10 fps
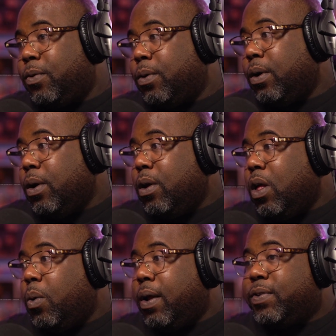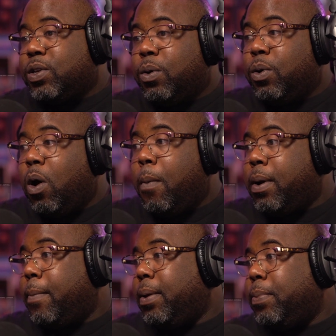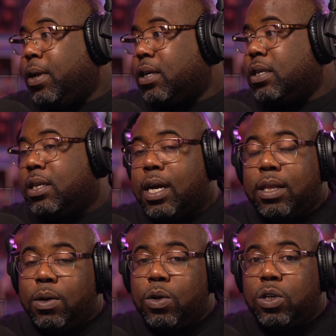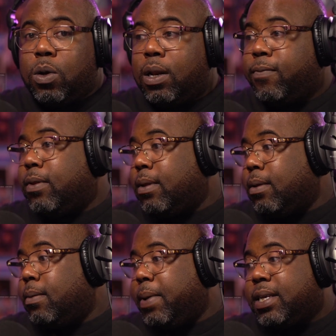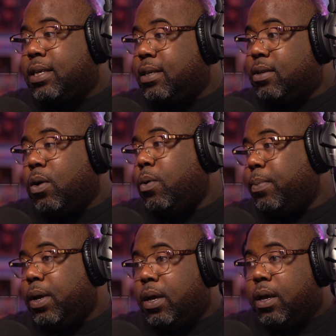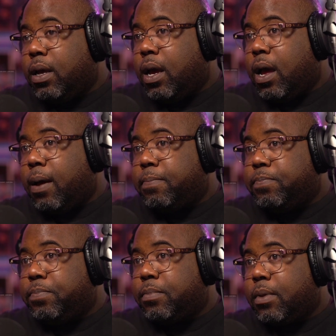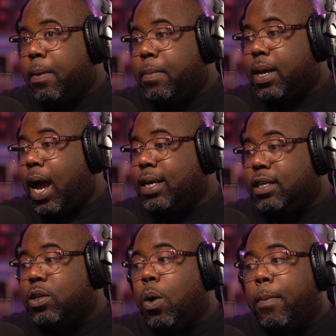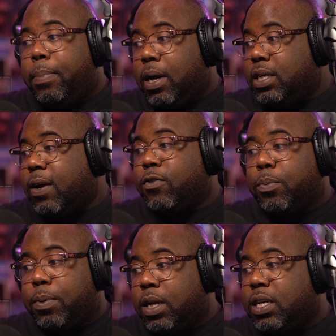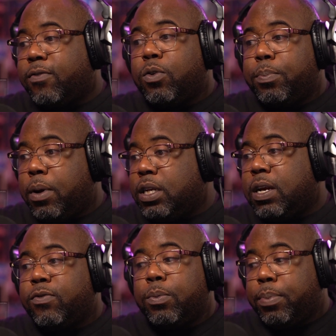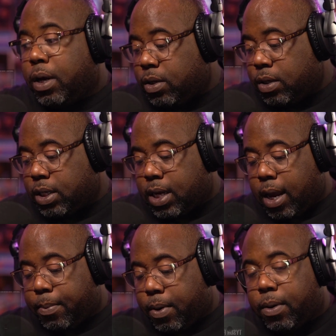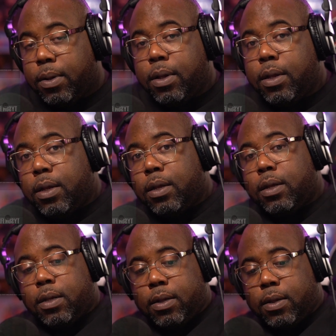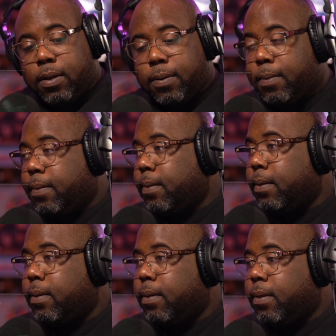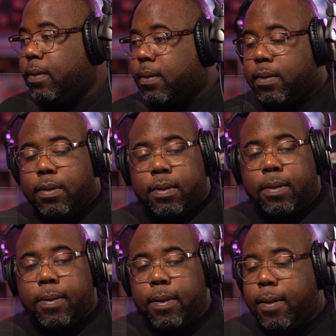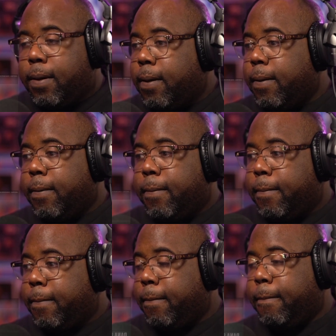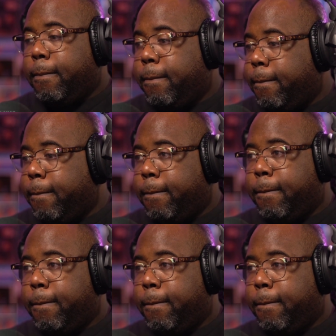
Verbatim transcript: or or whatever's going on. But I mean, production solid. Also, I love the, the mixing is dope. Um, but guys, he's going punch after punch after punch after punch on this guy, bro still lacking infrastructure. That bald bitch should've stayed a kickbox